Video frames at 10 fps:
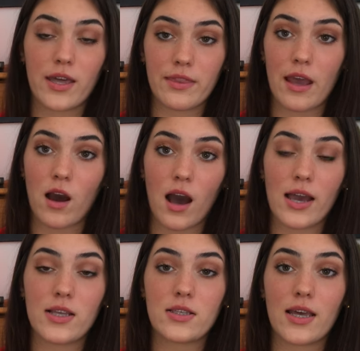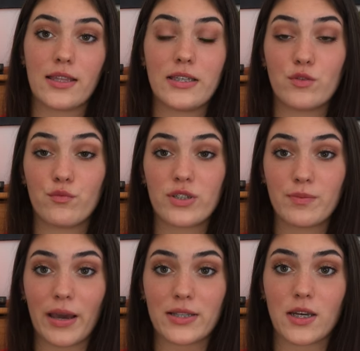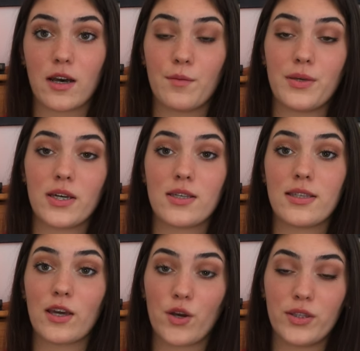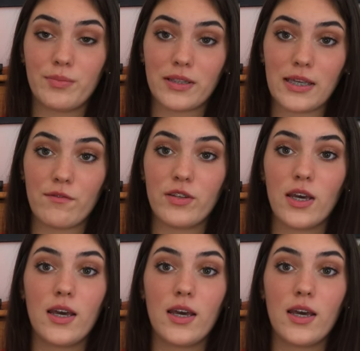in their eyes and they didn't respect her because they only believed